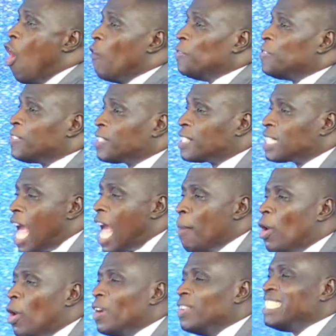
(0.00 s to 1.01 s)

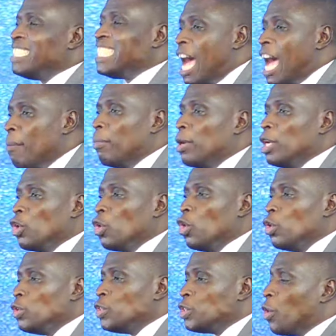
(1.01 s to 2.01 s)
someone stumbling
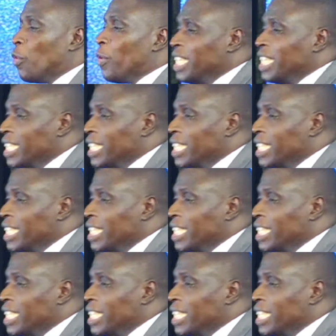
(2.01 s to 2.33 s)
on authority